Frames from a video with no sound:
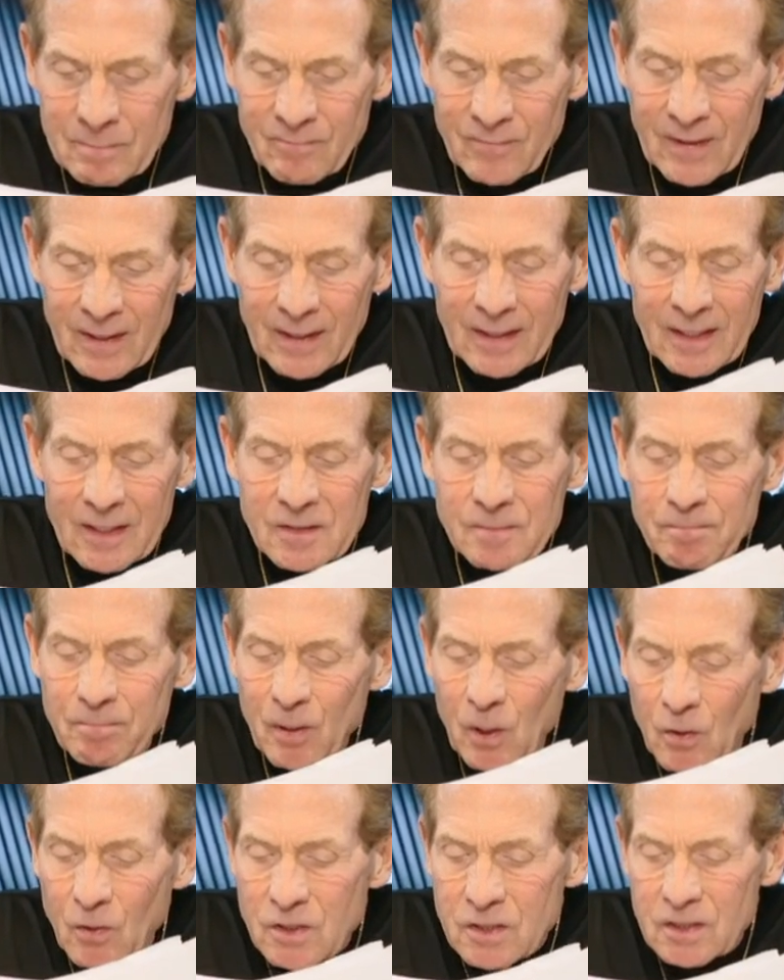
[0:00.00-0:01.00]
and his
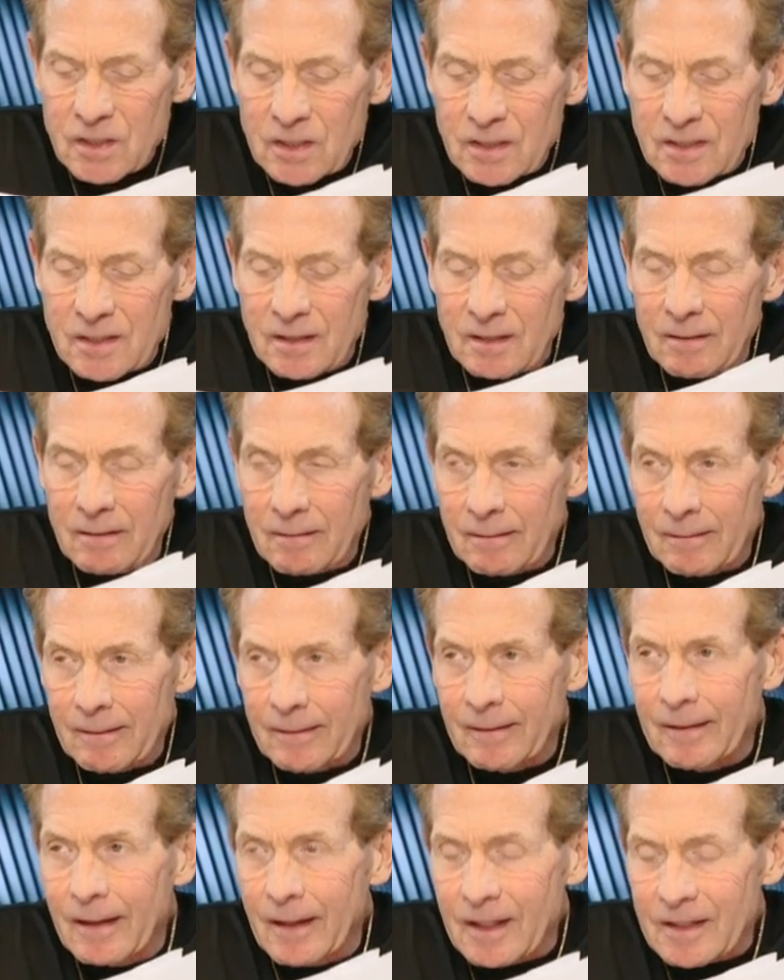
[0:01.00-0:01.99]
postseason
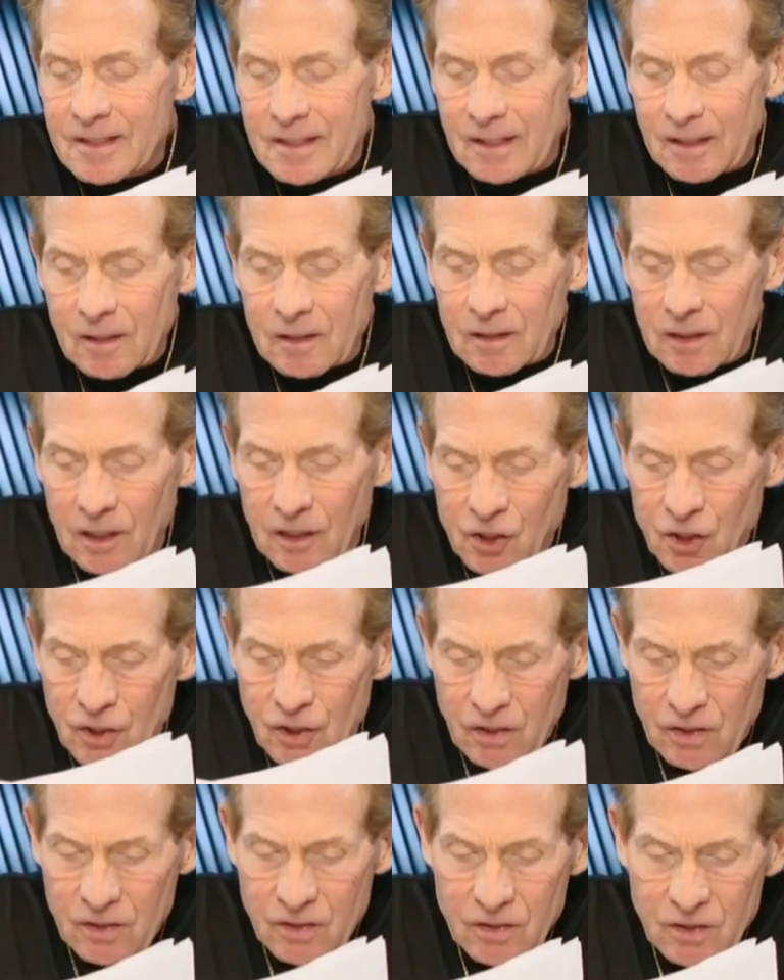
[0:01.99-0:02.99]
guts and
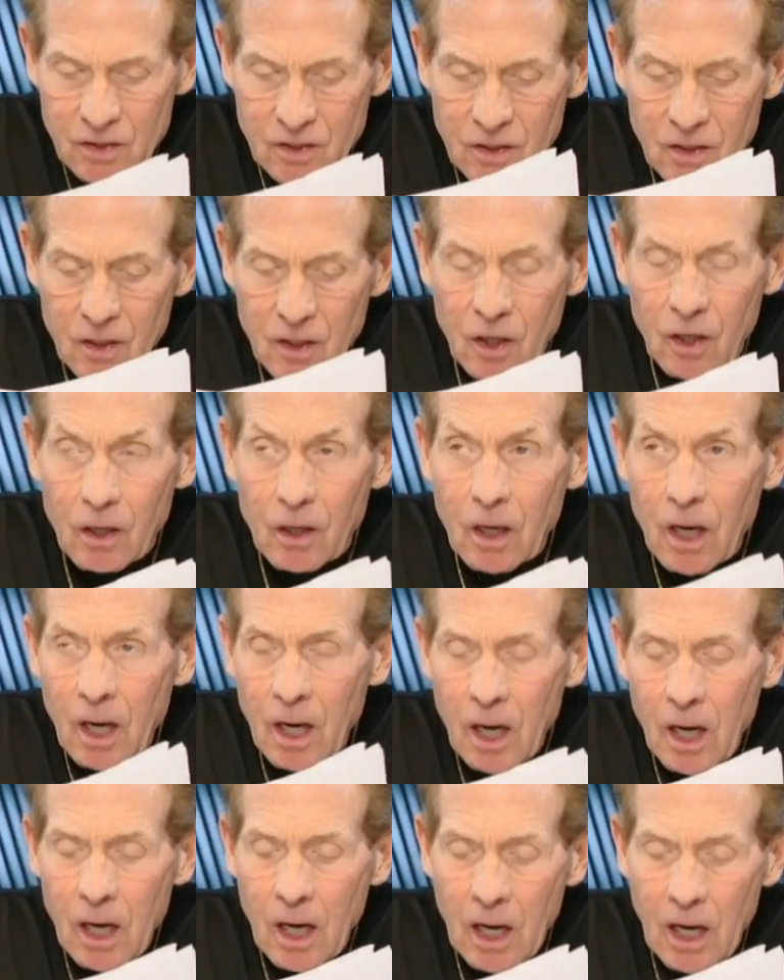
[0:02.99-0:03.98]
clutchness are
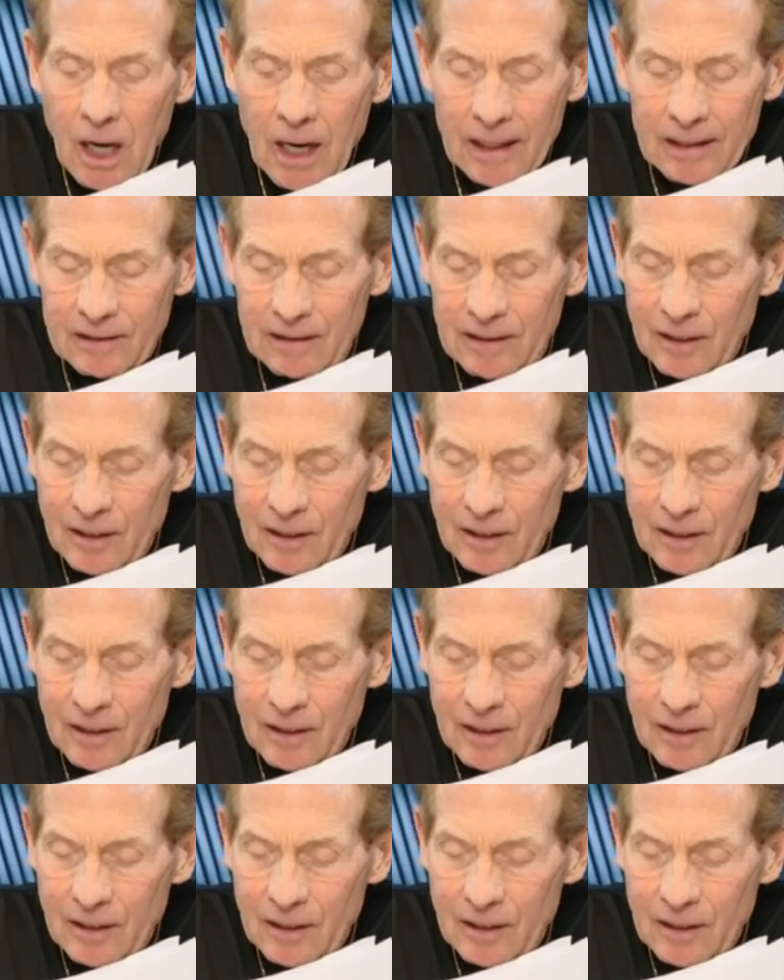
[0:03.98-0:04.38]
highly